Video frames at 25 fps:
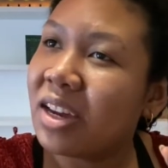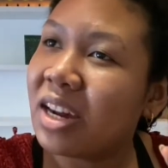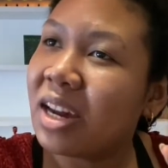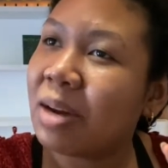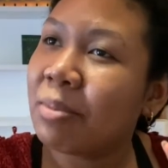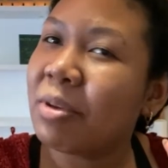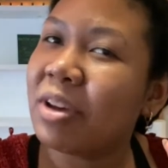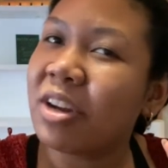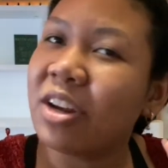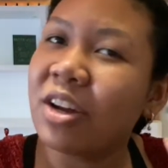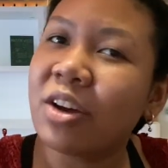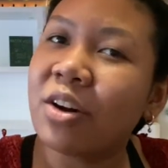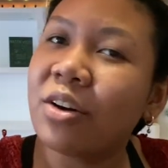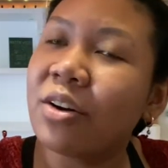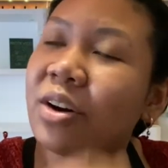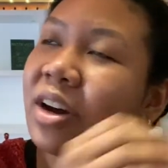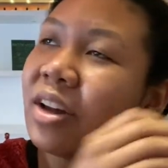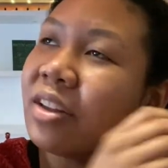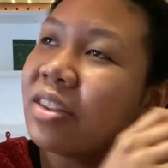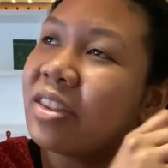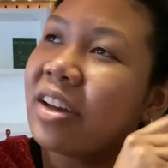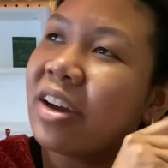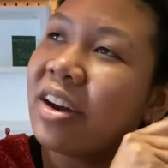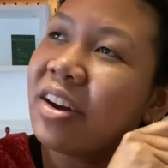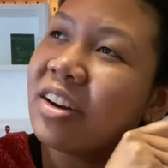I'm gonna go
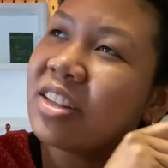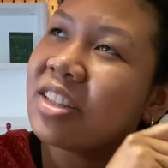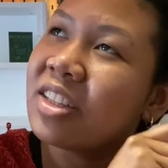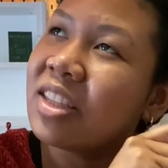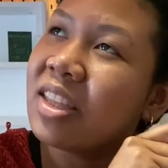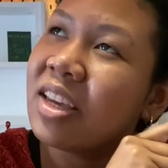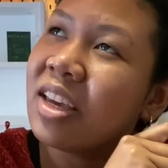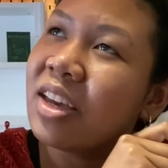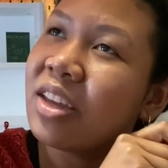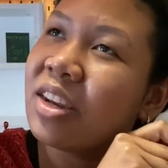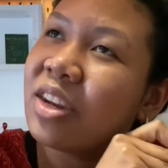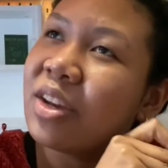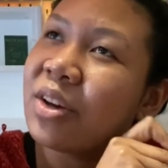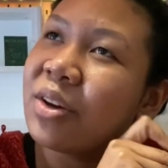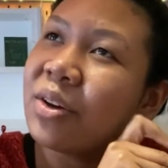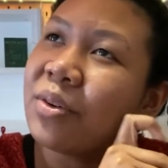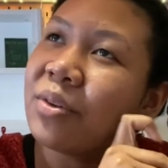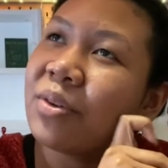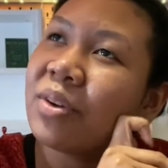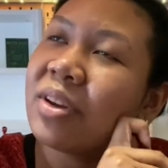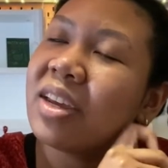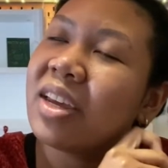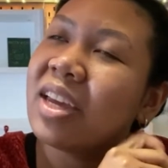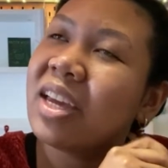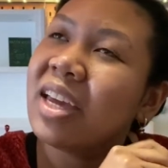out there into the
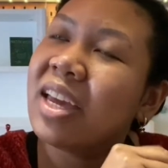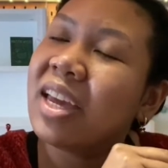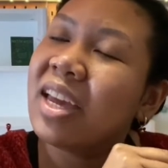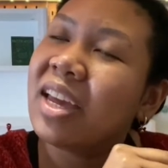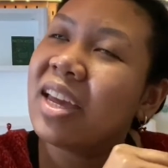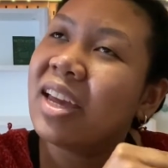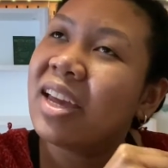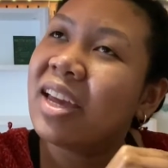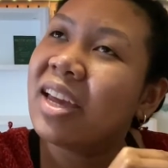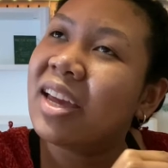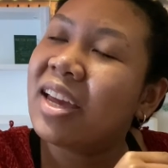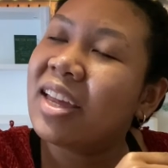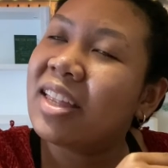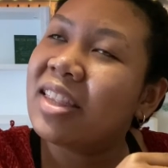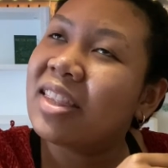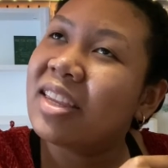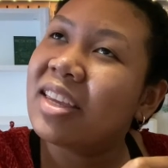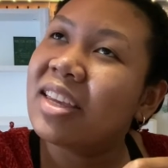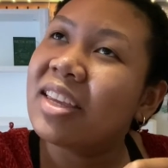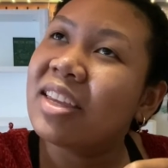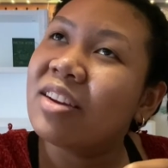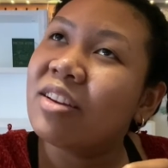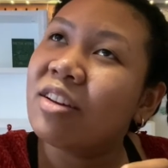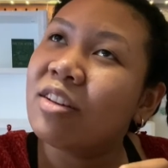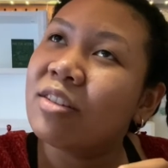unknown. And
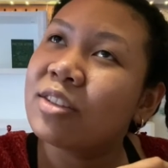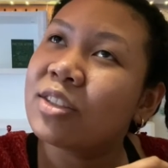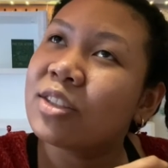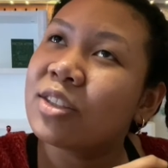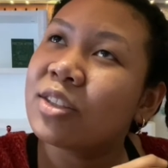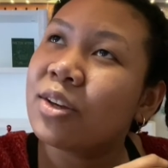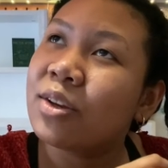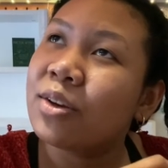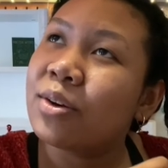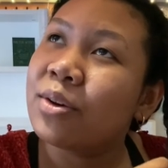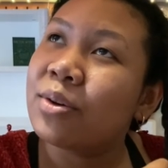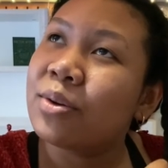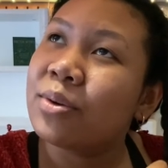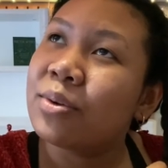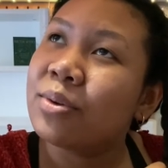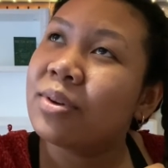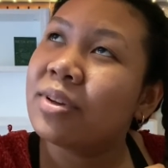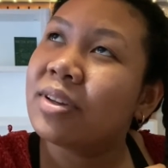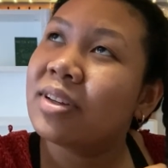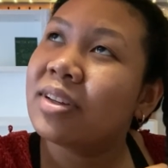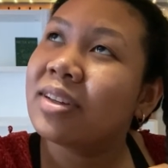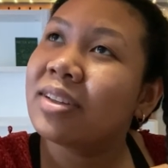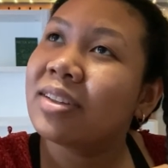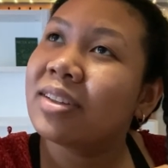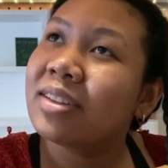then also,
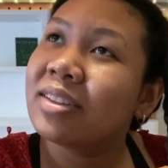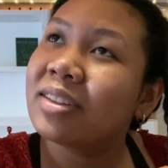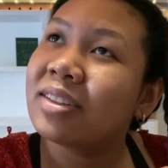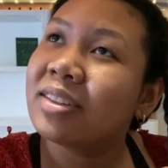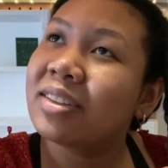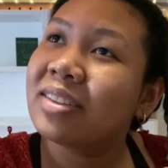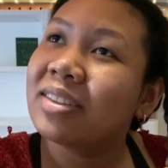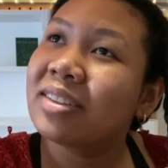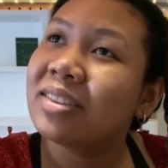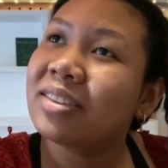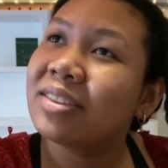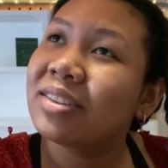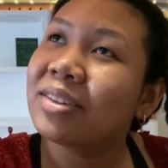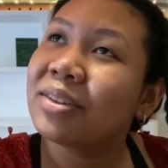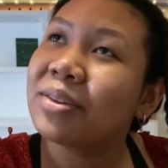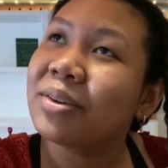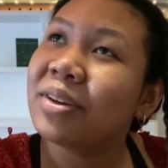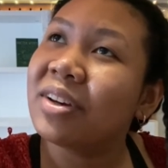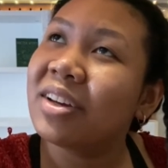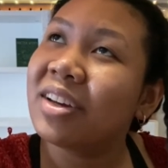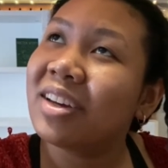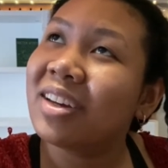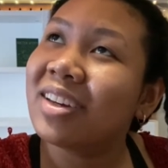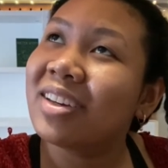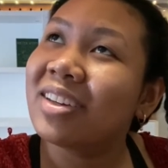oh
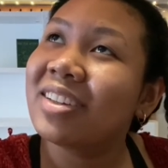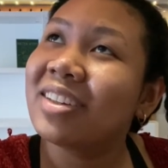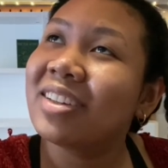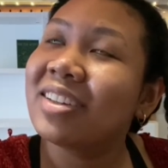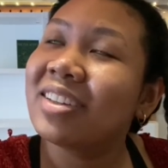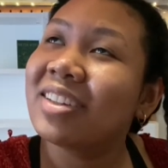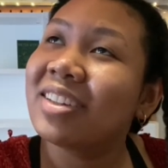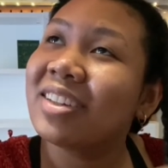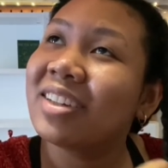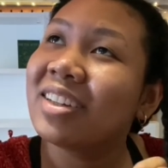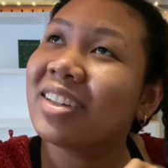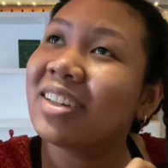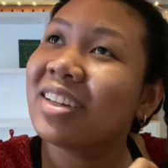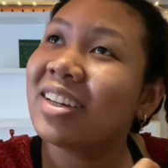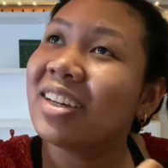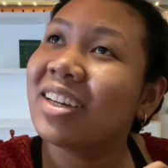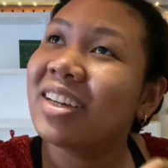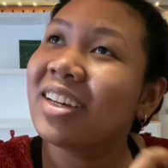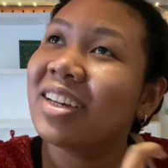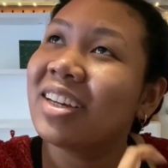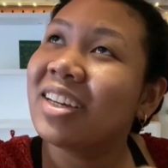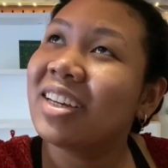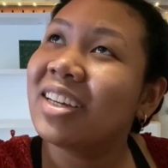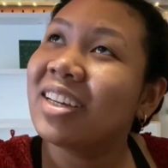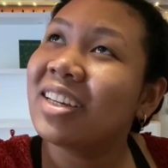God,
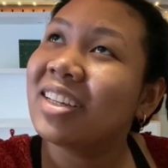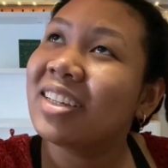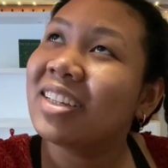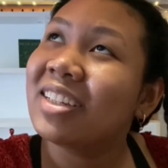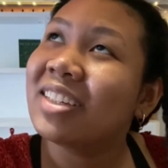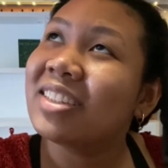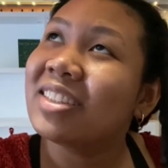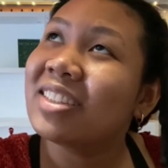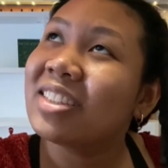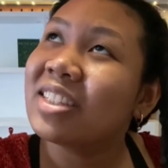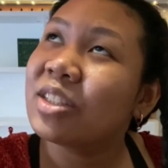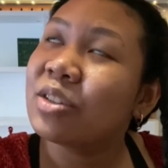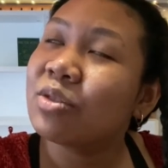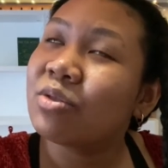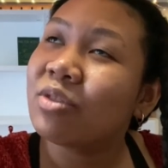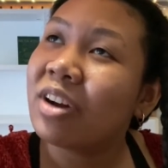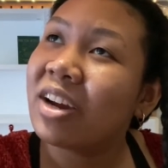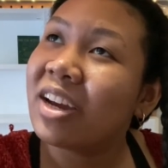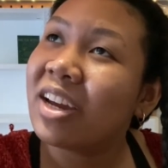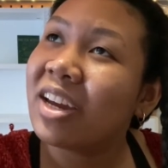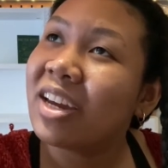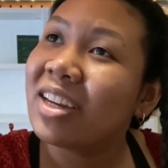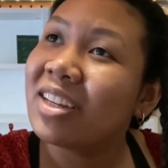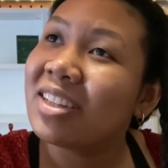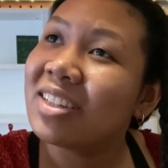is this
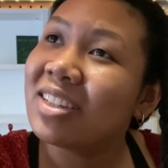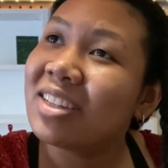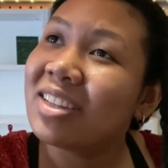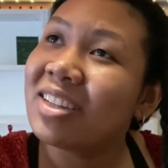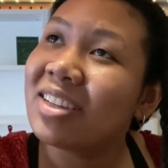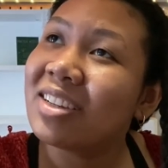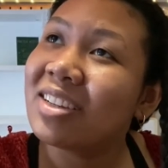right?